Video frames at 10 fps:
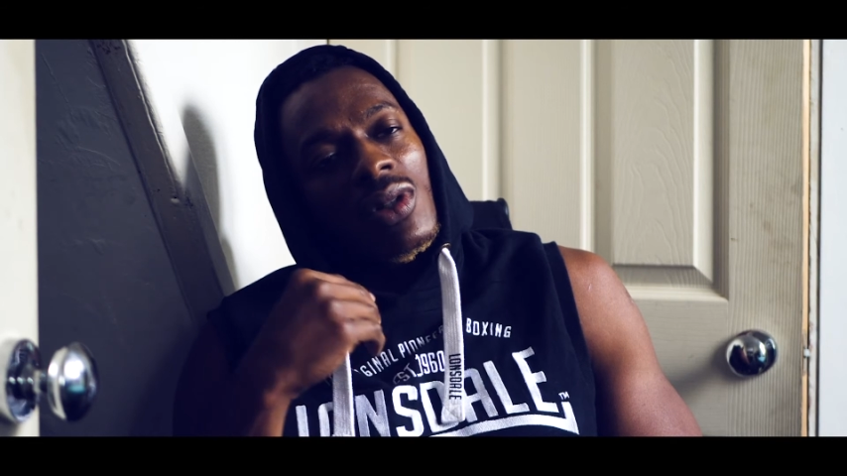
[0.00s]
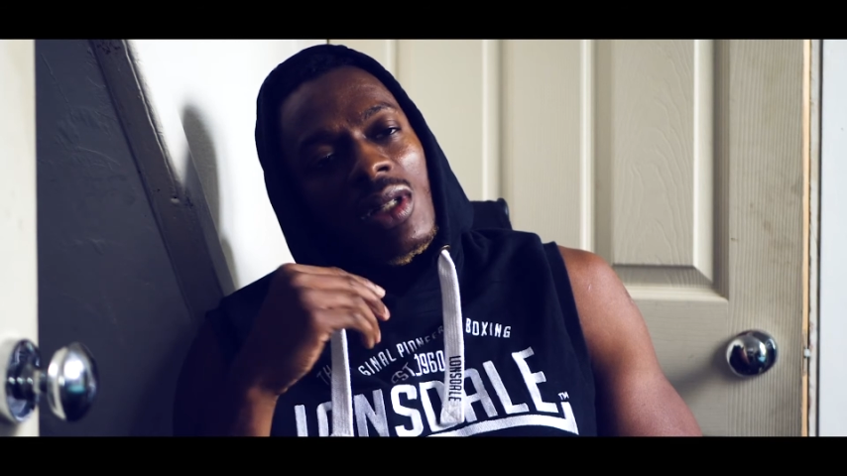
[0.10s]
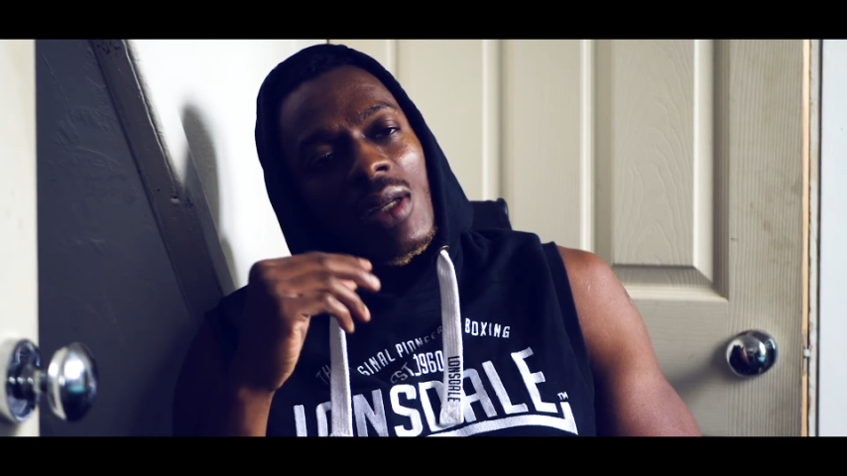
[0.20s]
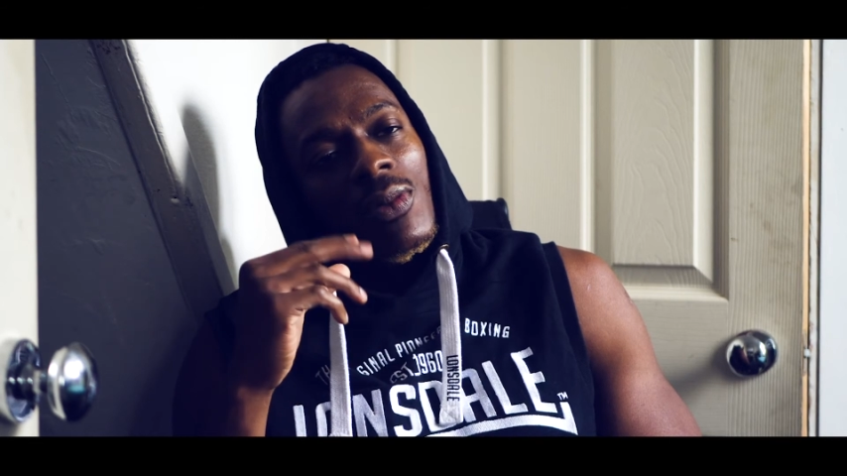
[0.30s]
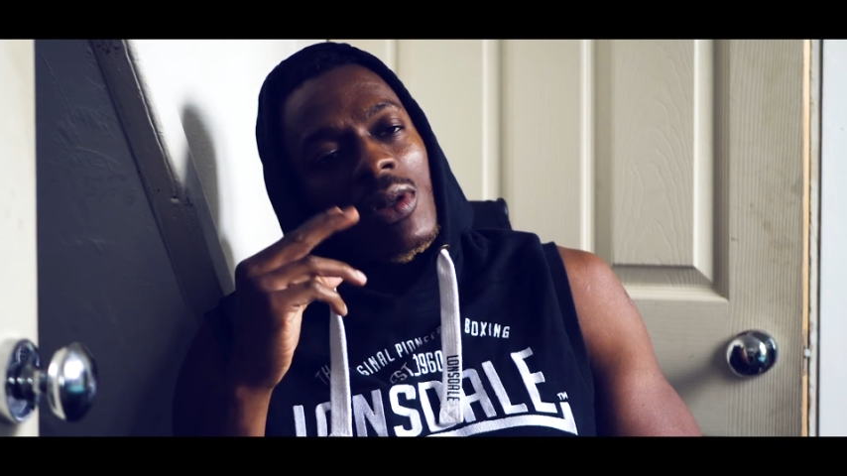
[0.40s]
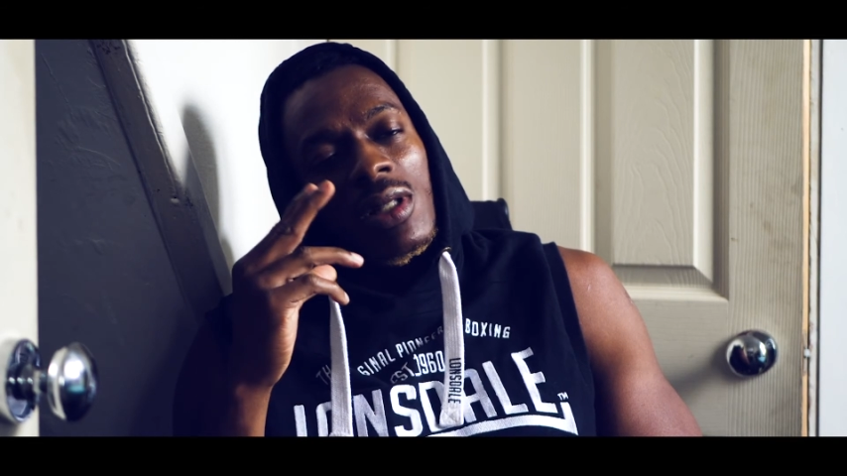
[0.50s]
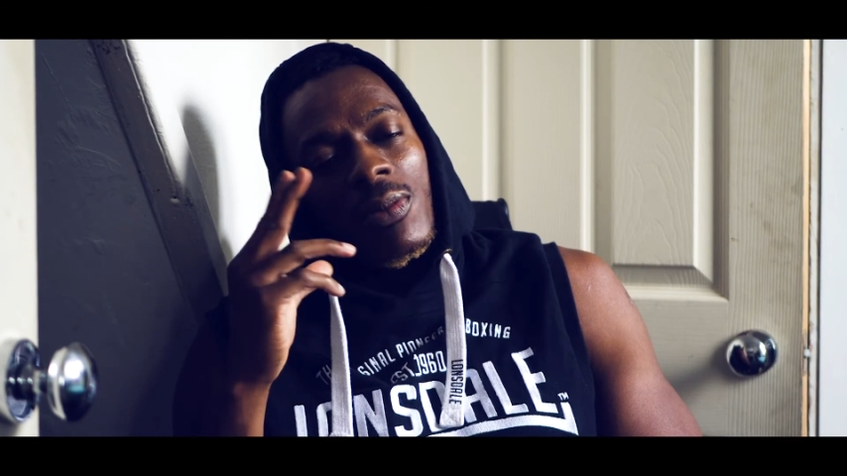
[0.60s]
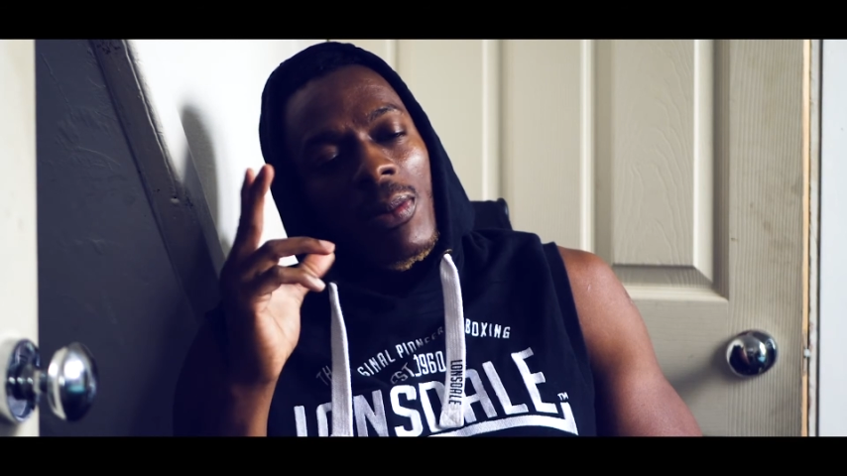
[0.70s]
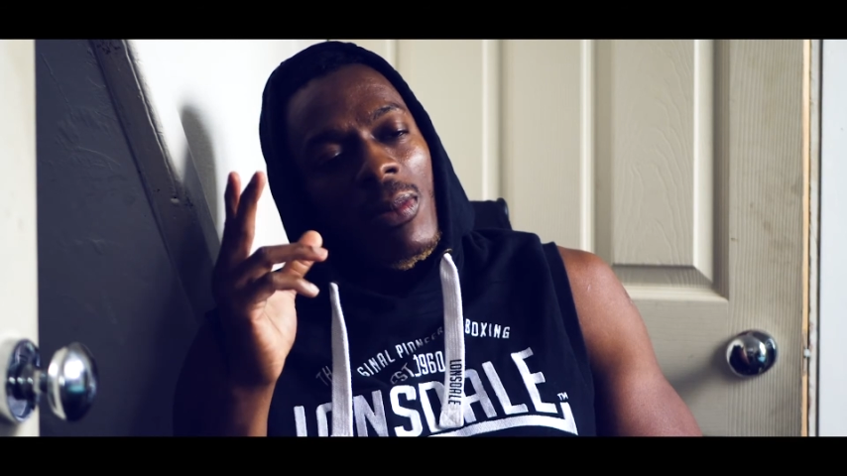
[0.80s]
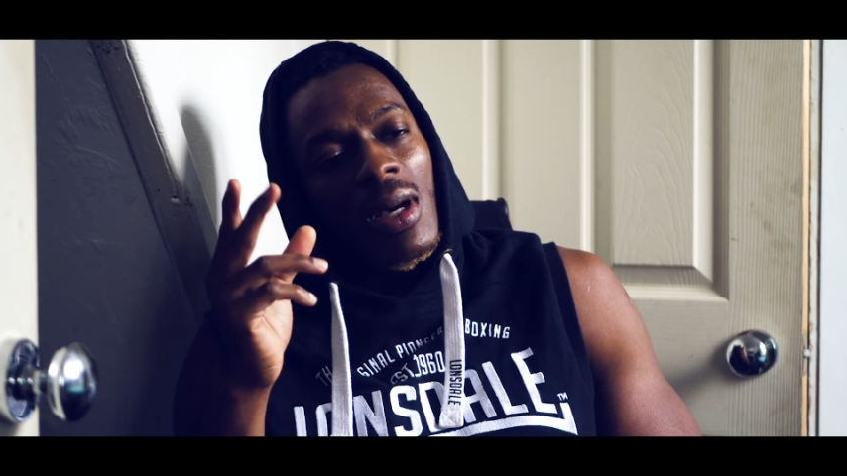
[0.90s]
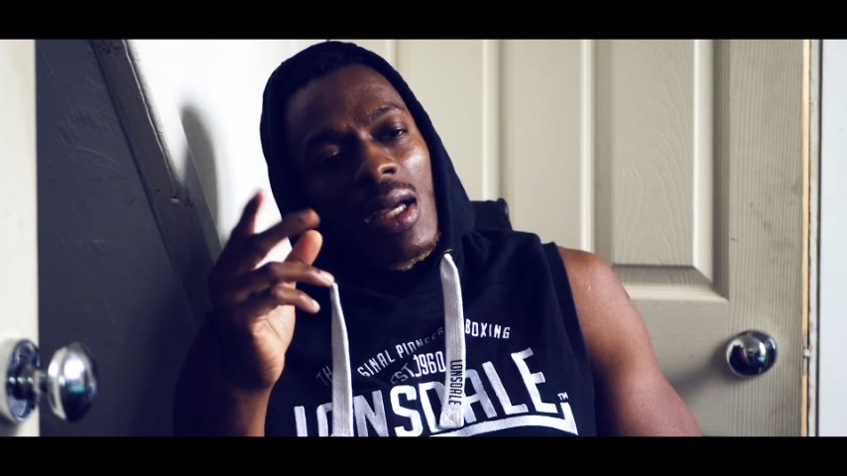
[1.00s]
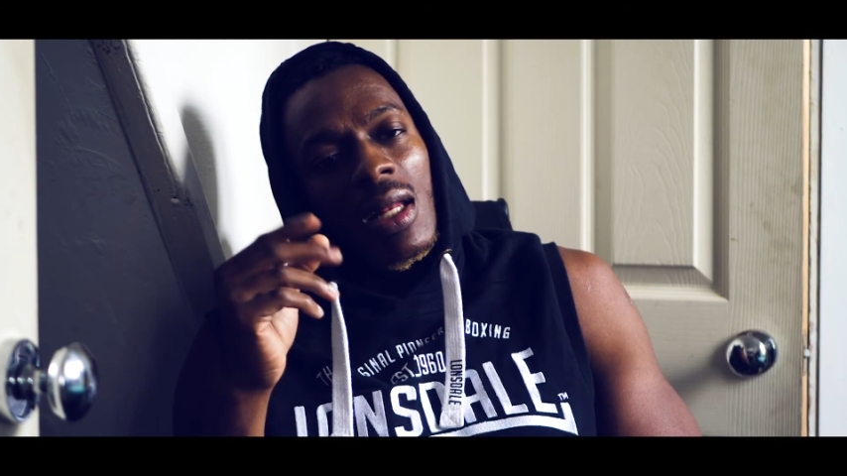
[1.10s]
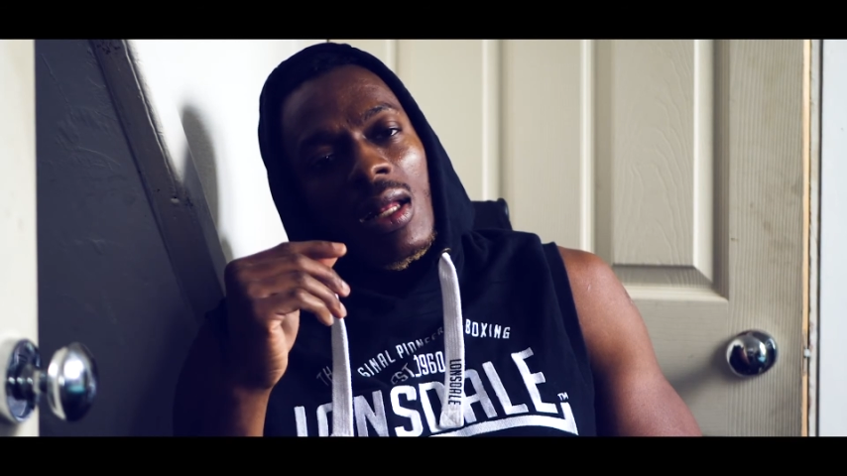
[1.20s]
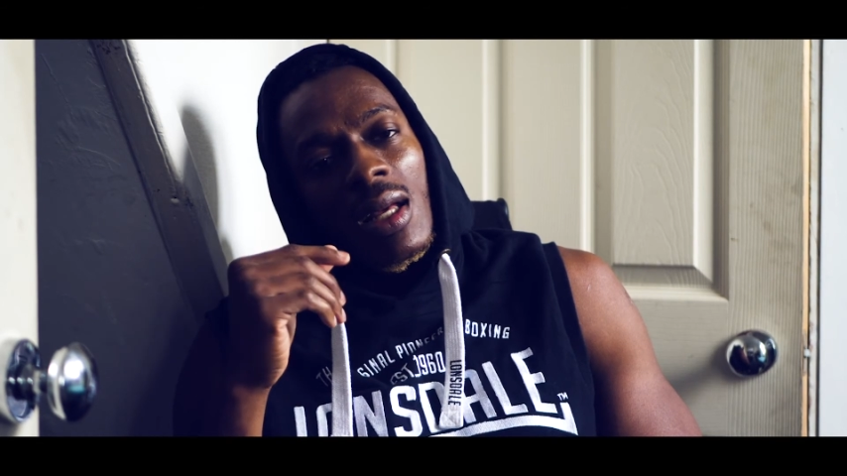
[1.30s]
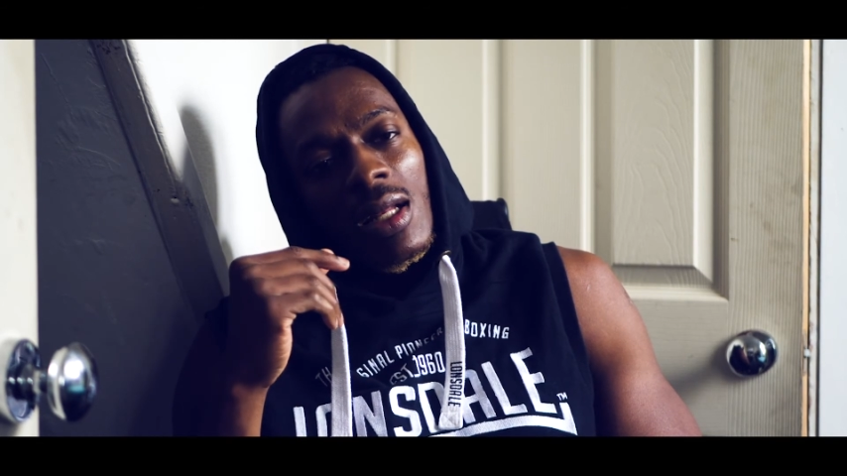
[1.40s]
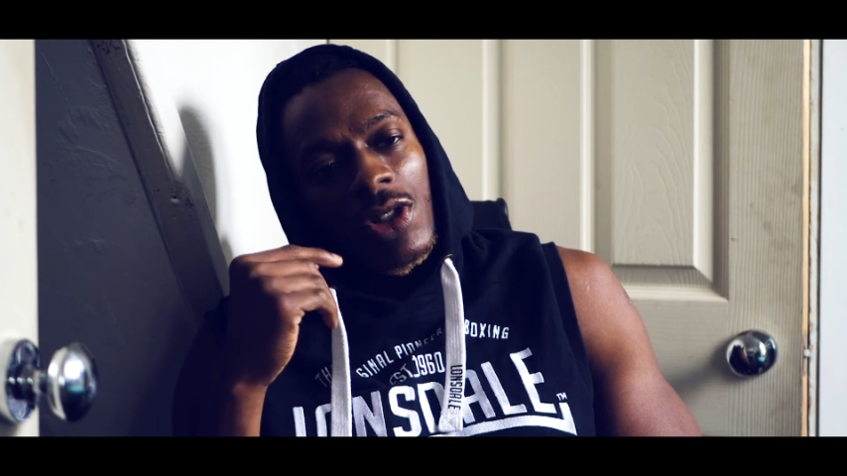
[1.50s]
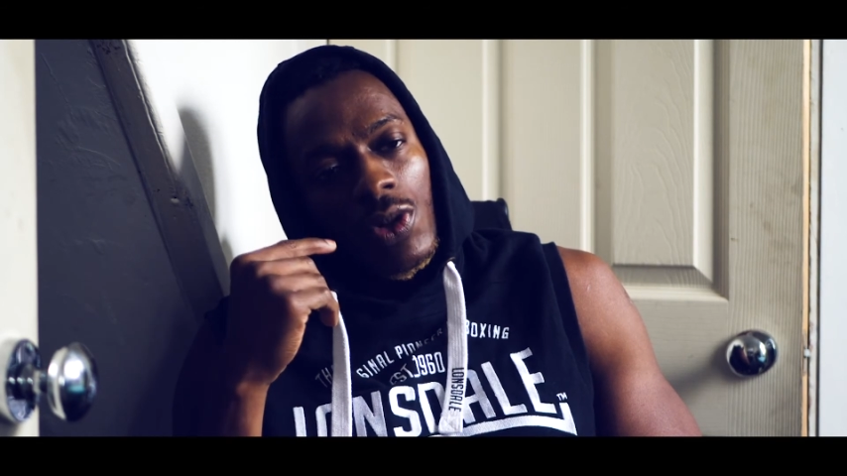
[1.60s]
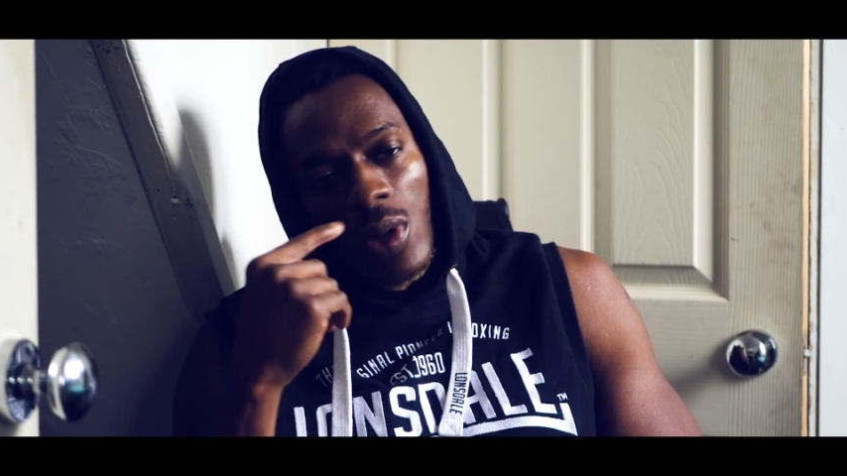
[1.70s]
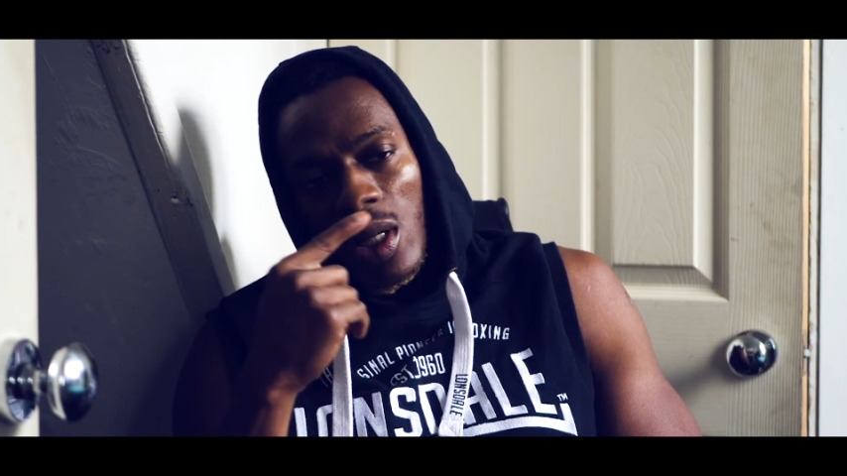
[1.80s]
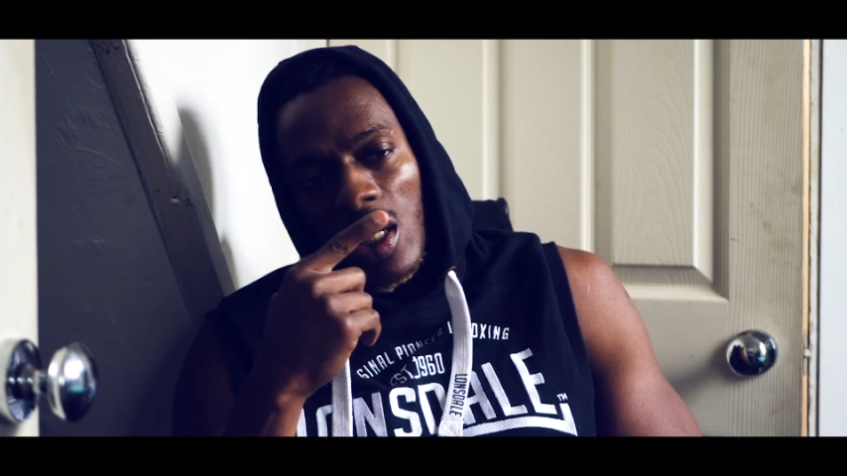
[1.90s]
of demons in my mind and
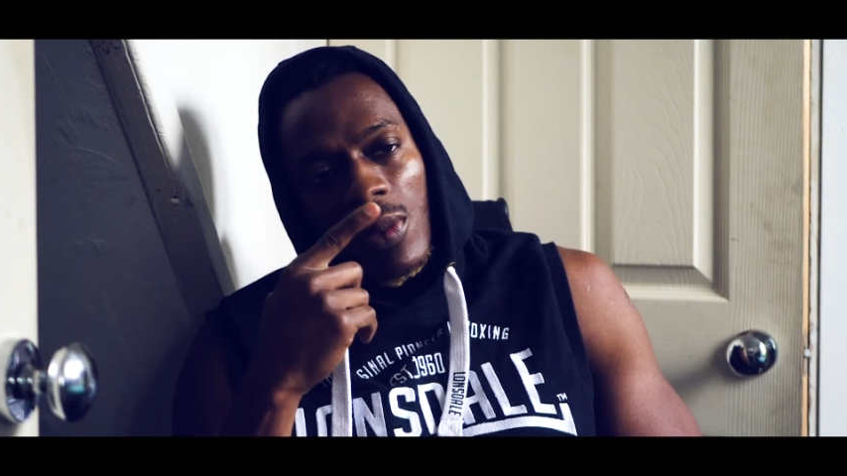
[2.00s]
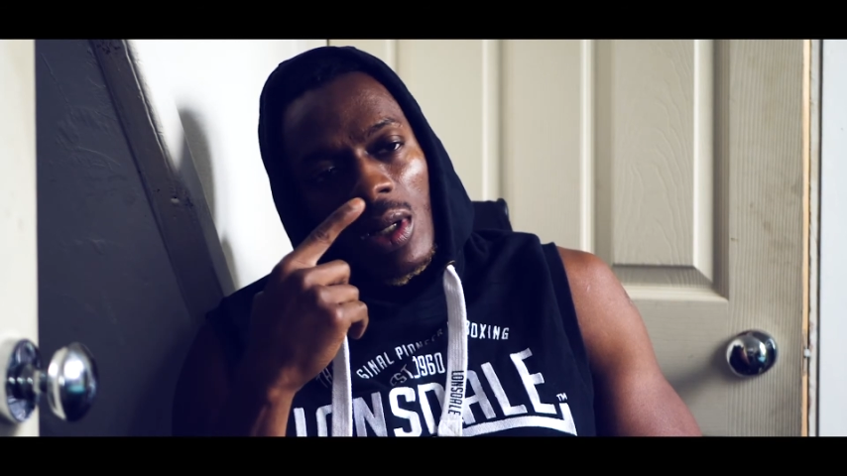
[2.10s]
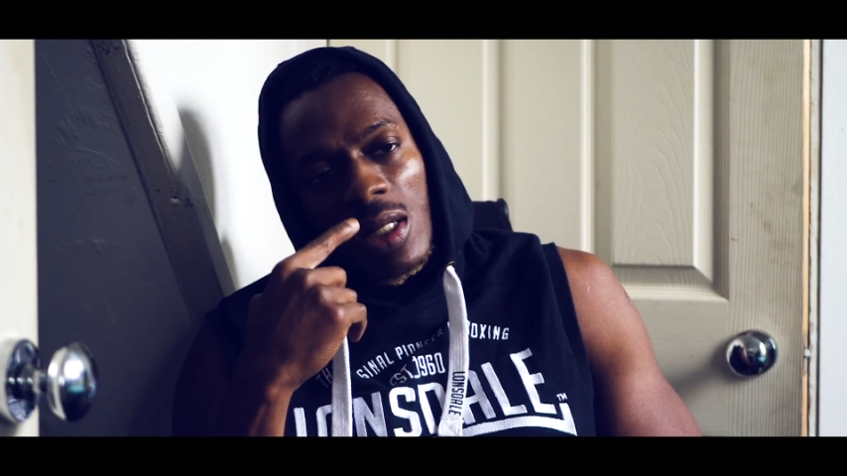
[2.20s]
showing them that,